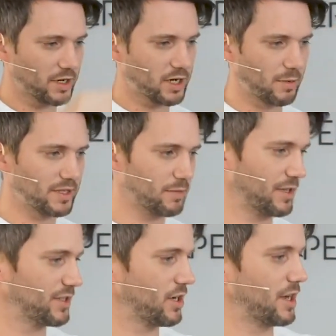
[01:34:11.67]
to come into my
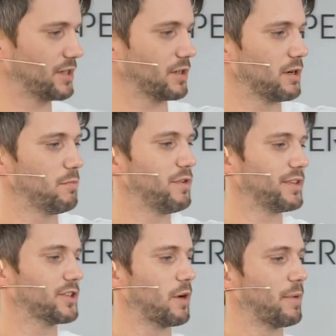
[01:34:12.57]
sides. I'm going to move
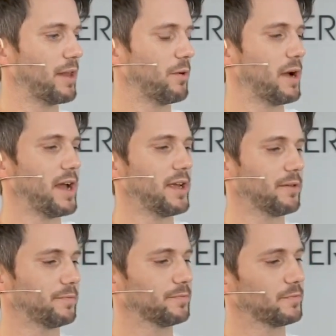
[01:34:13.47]
the top out of the way.
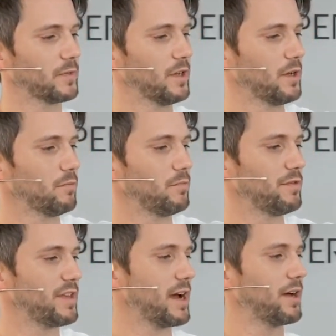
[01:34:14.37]

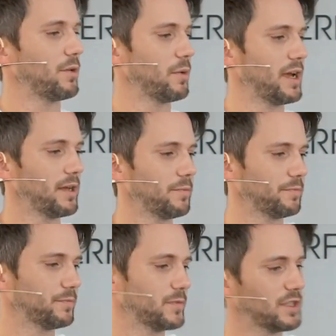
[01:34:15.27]
Move that out of the way.
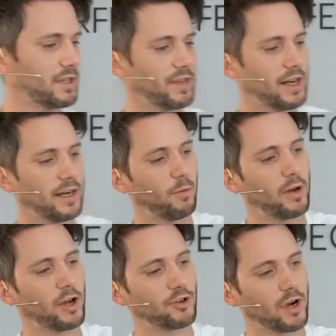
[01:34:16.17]
Just give that a little
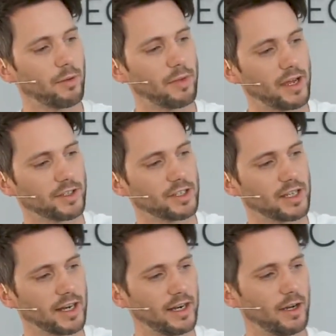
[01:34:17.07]
blow dry up there. Just
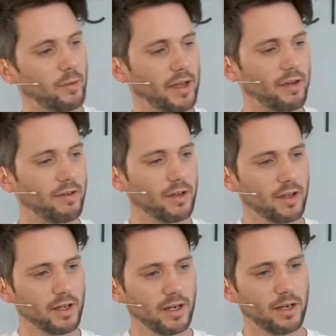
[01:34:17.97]
get a little bit
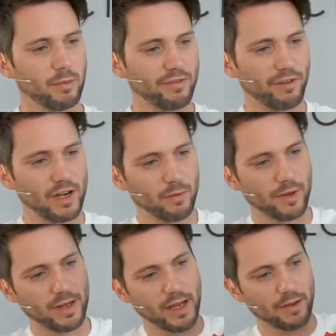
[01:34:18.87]
of freedom
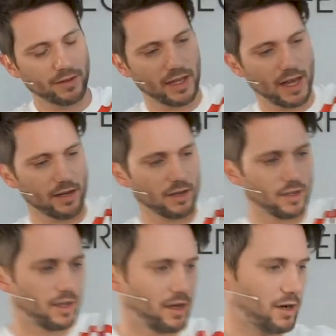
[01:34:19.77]
on there. Then,
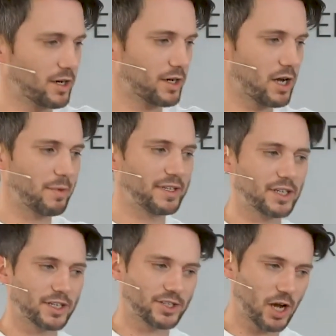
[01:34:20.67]
I'm going to come into
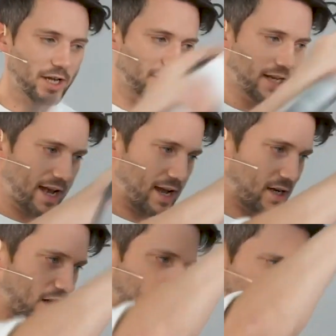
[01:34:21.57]
the sides of the
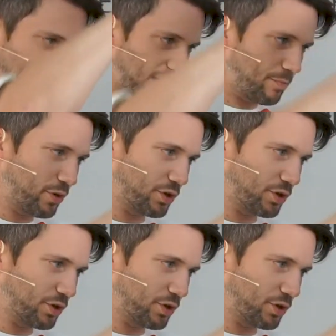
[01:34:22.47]
haircut and really push